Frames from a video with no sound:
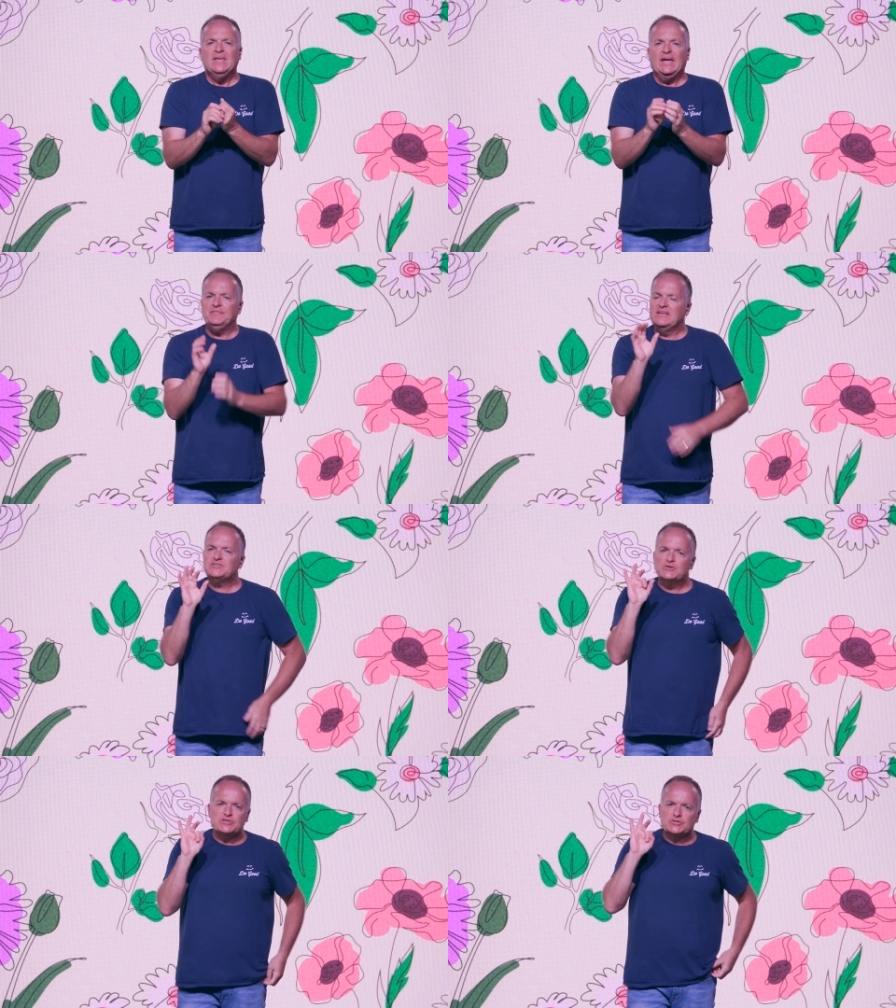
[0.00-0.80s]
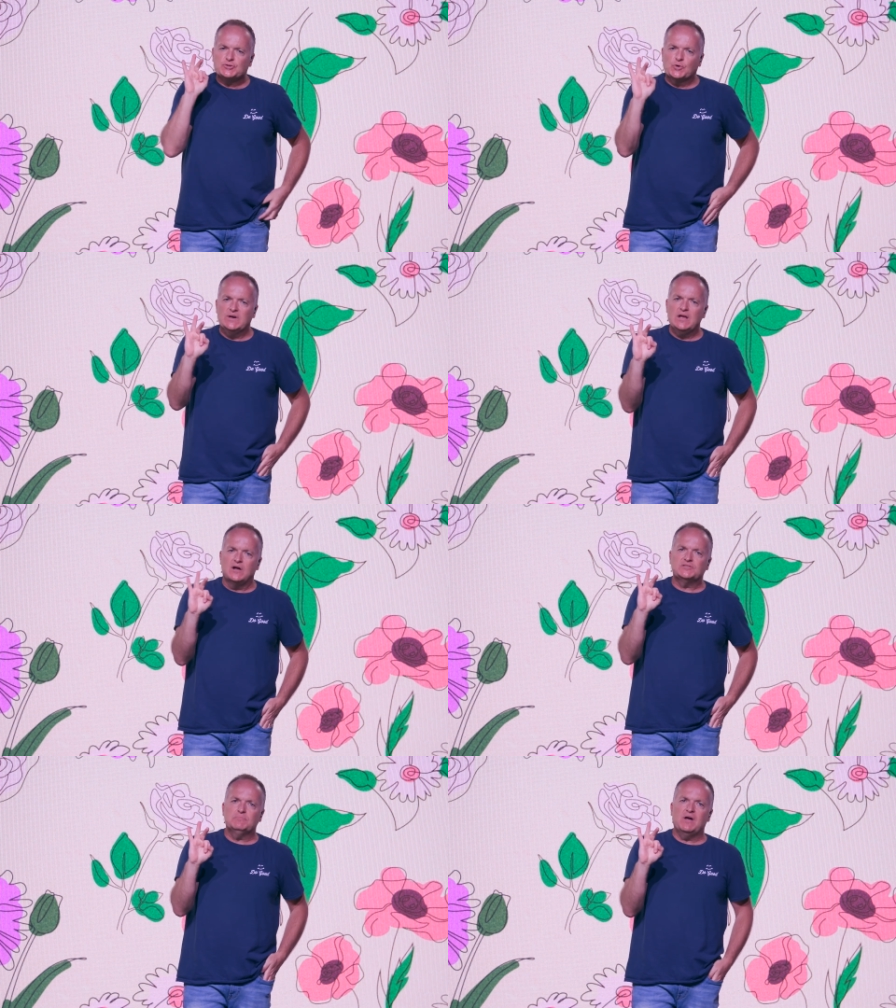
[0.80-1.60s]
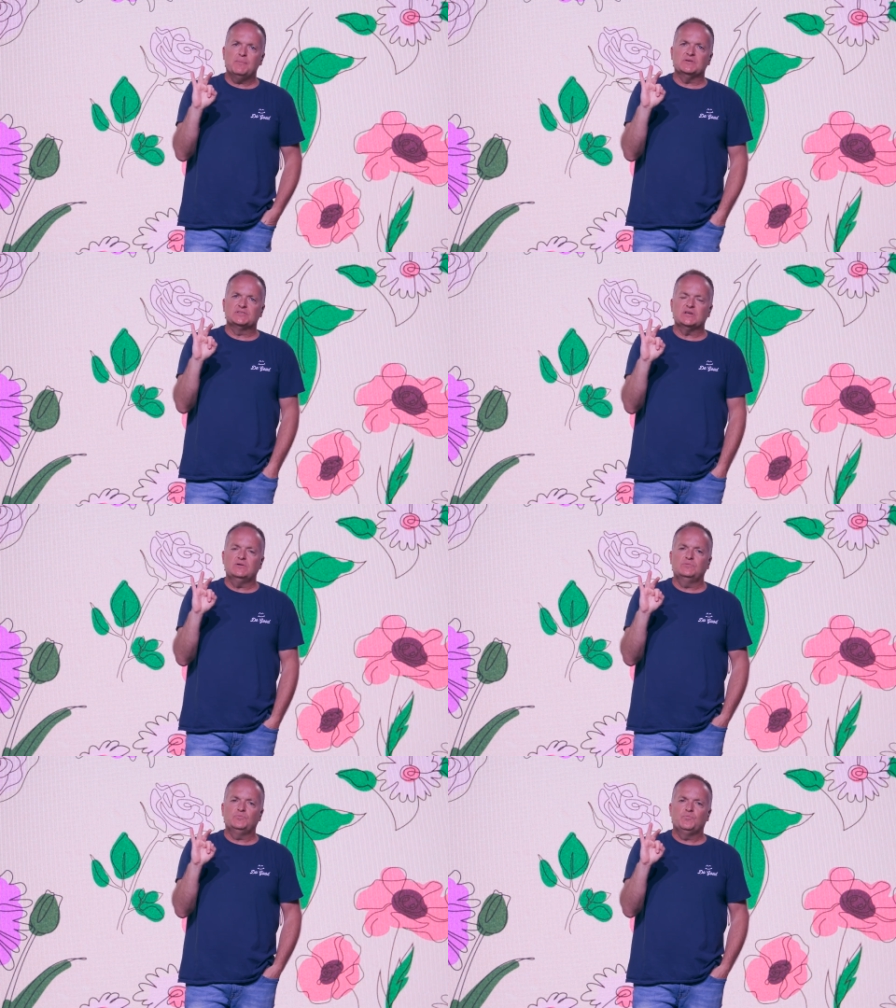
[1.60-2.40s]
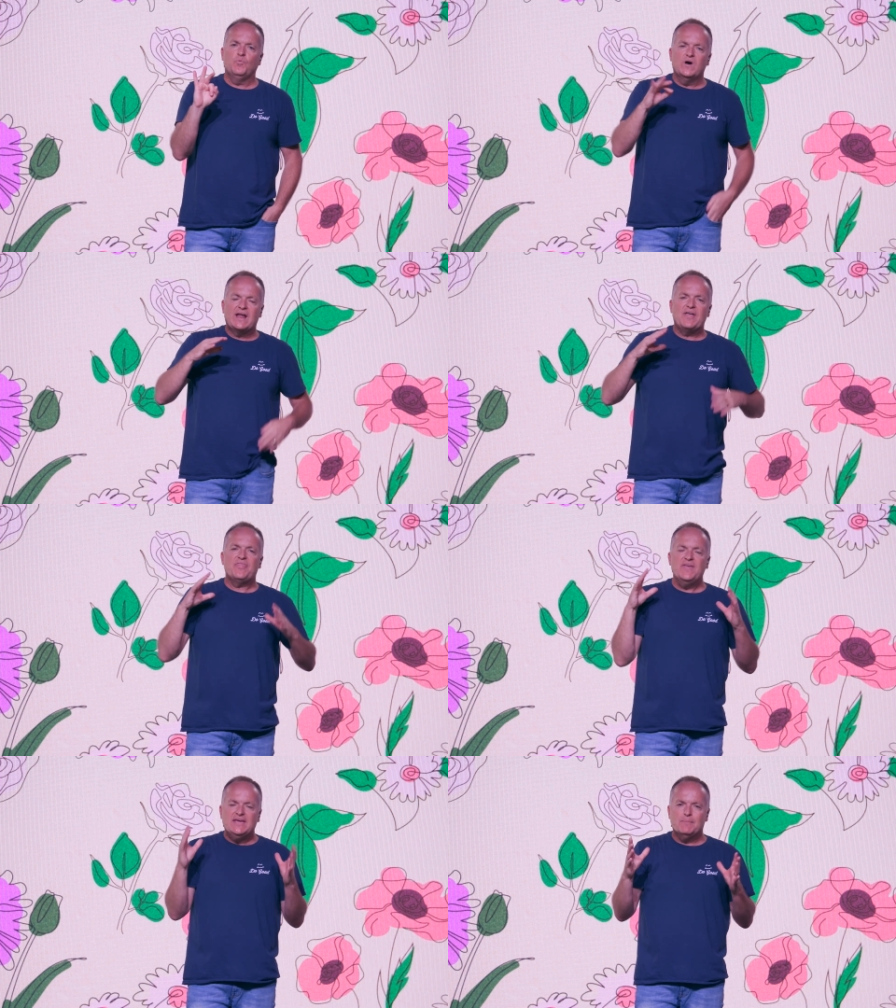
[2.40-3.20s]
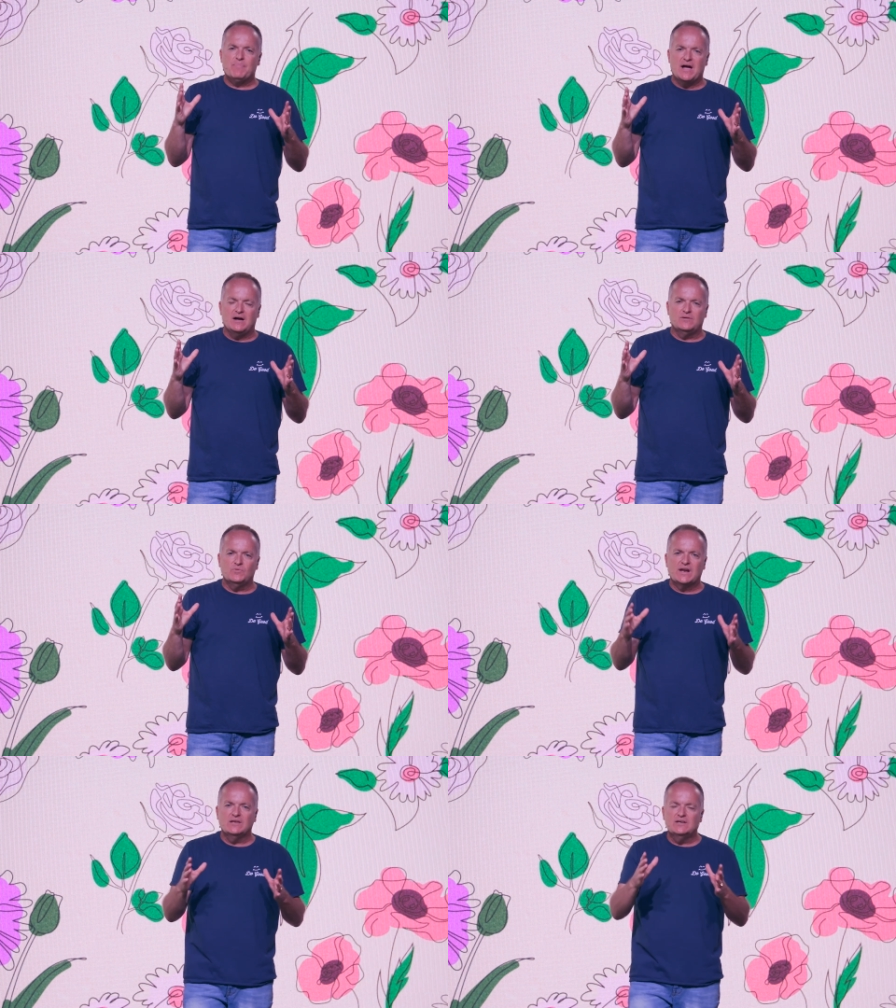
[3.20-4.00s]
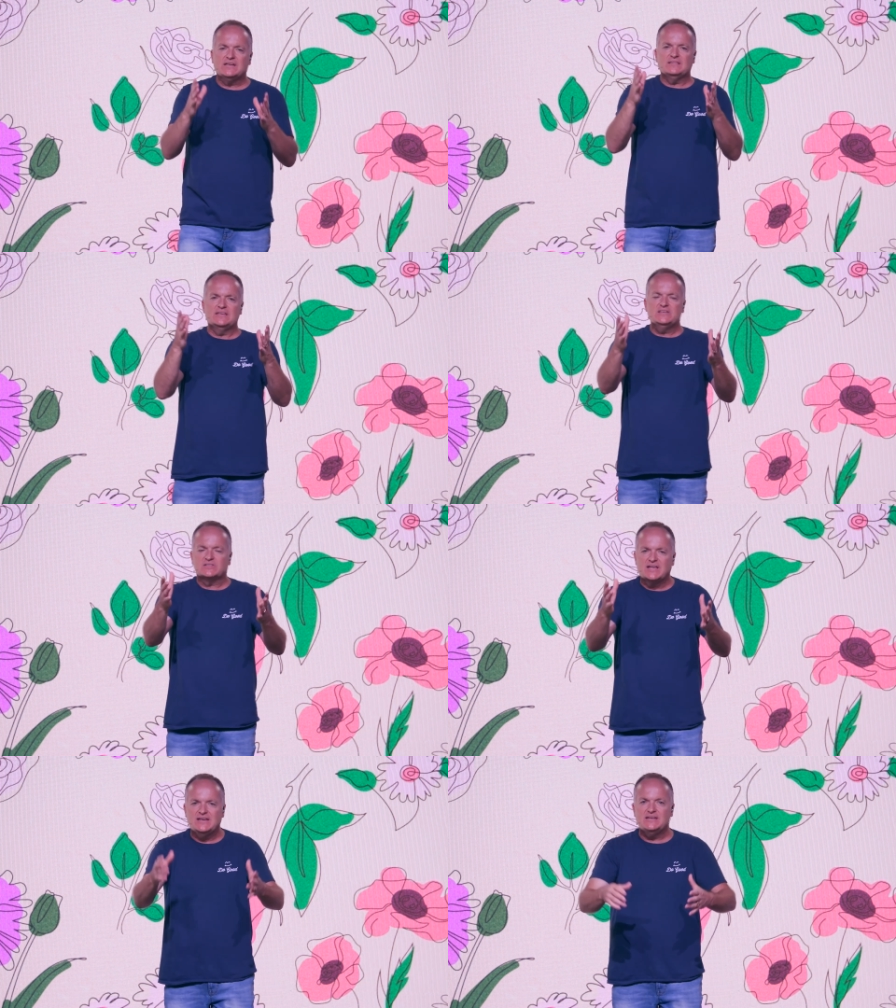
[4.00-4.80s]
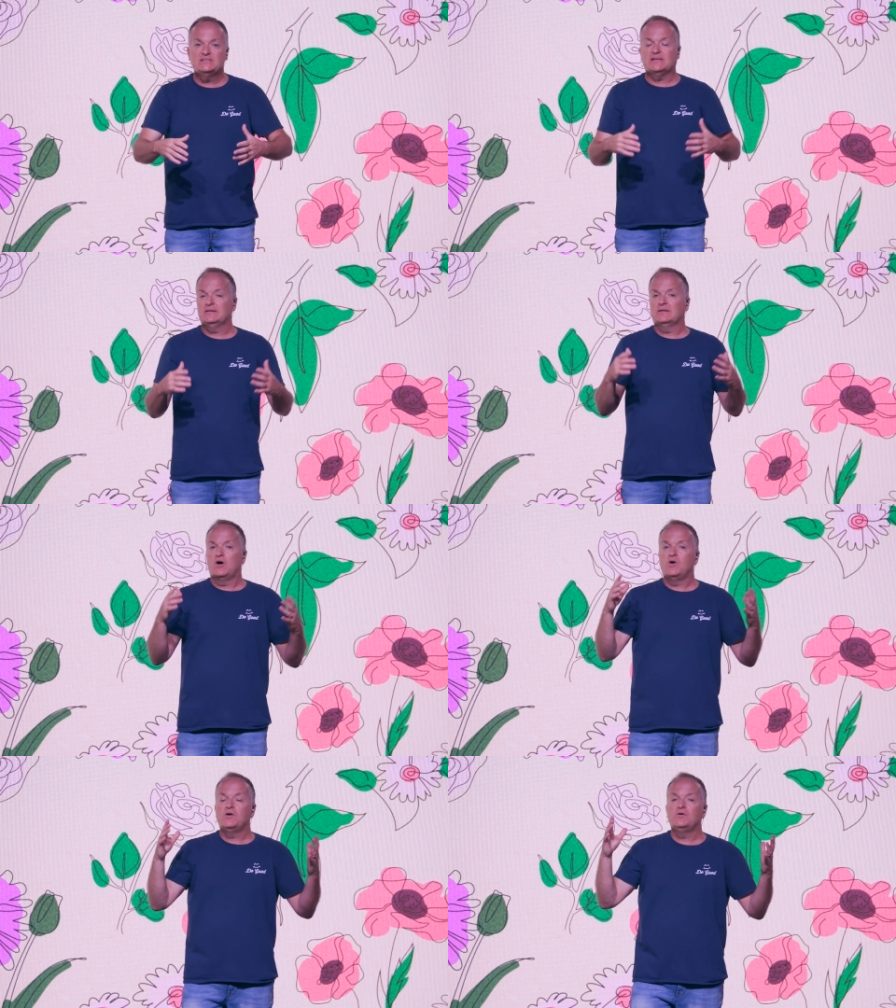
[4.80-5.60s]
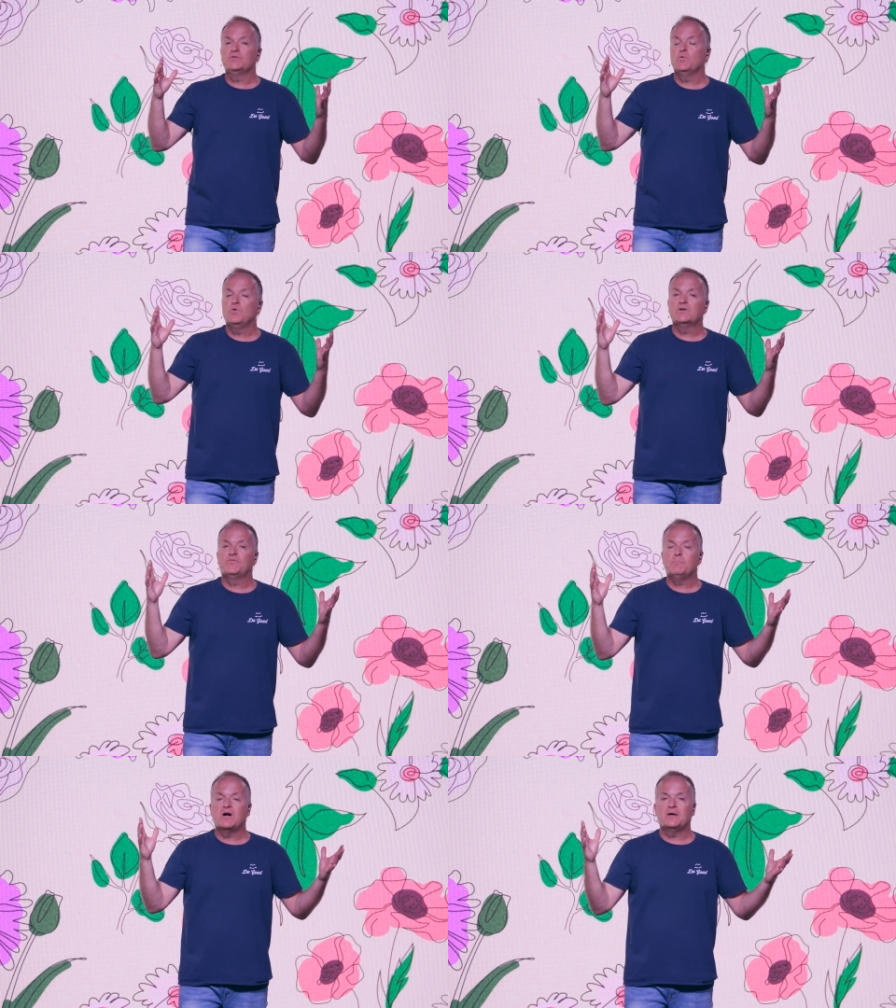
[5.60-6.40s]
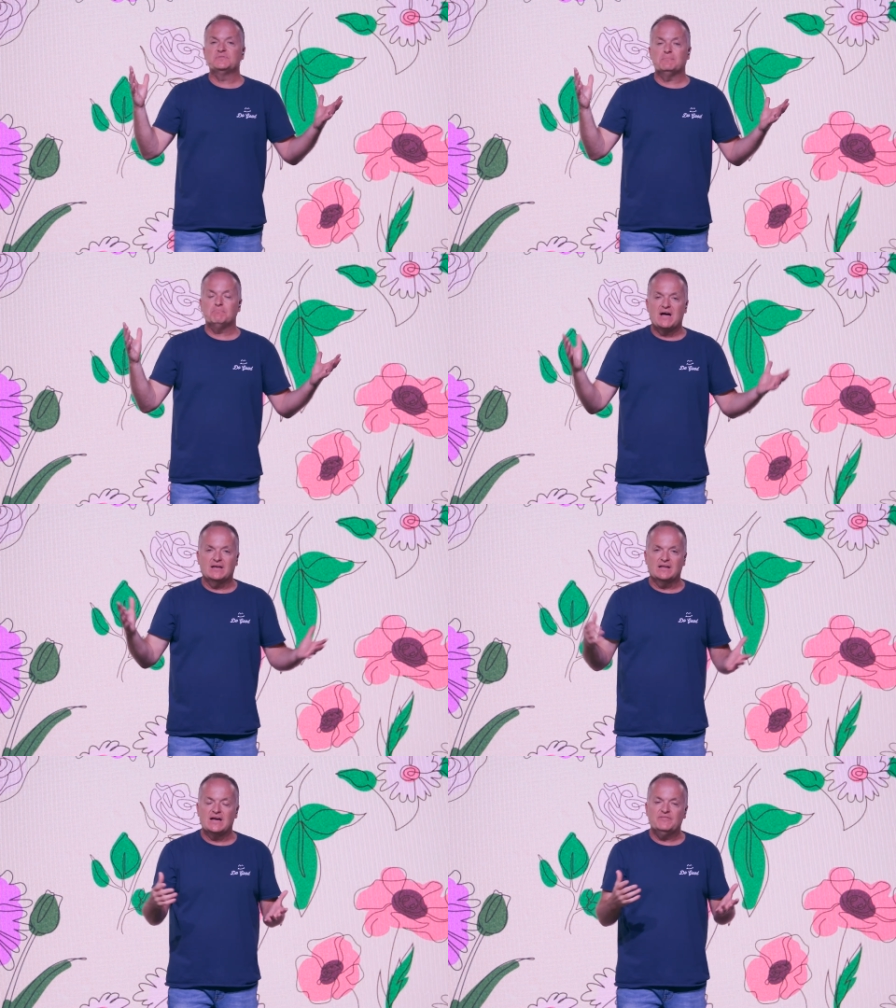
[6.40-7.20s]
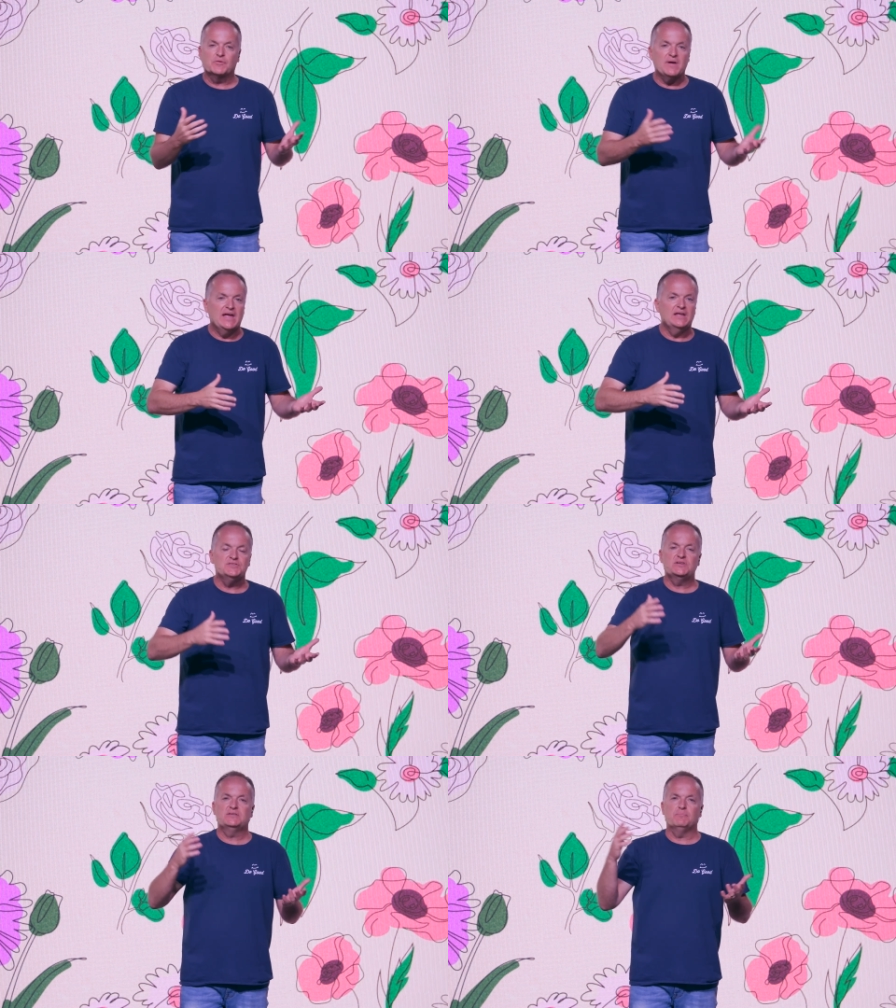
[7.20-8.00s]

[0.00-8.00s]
And these are just three awesome mamas. So, what I think about when I look at these ladies and all the wonderful moms in my life, from Angie to